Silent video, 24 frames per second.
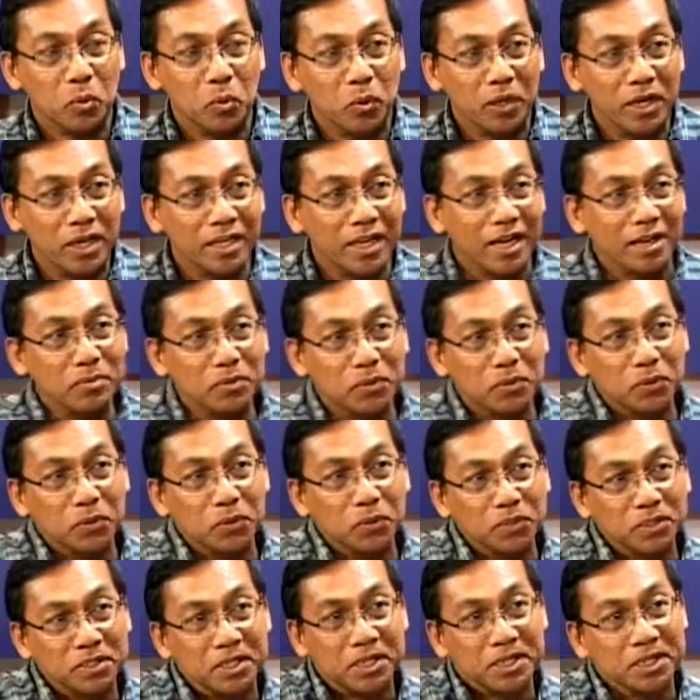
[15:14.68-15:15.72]
When it comes
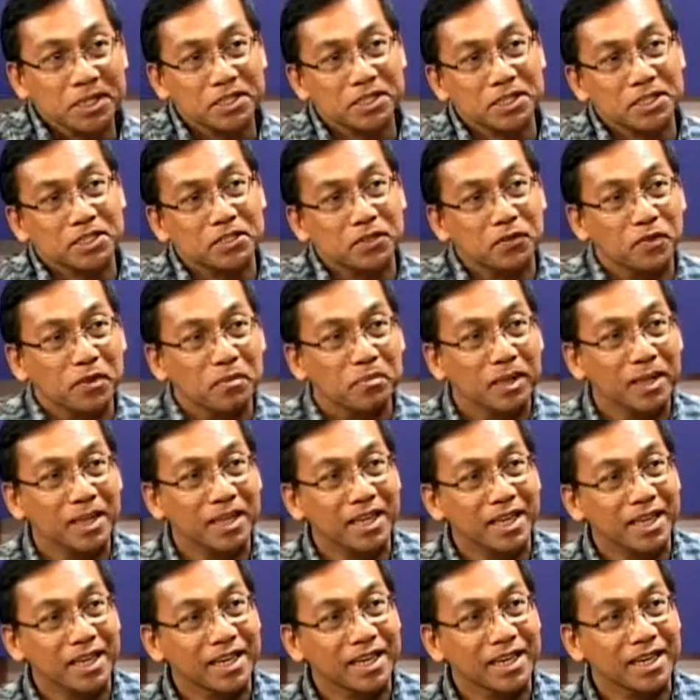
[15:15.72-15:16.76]
to sicknesses of the
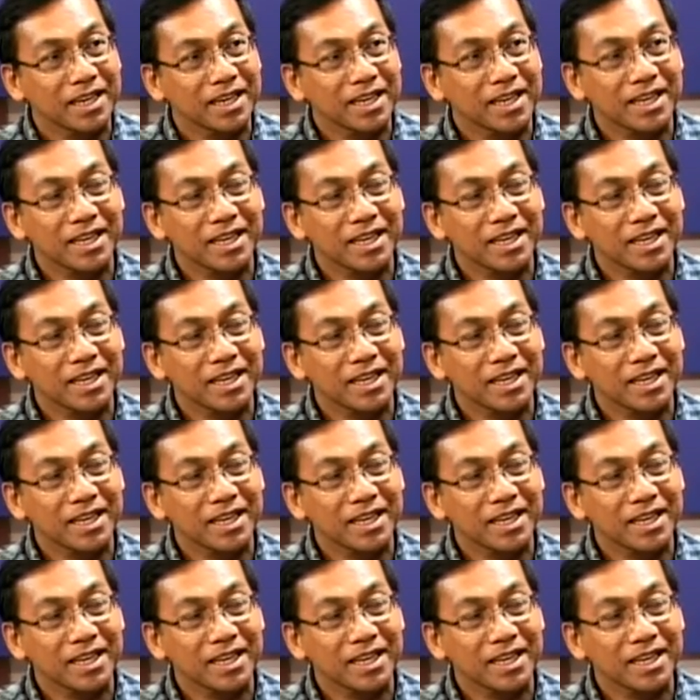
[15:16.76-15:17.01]
building,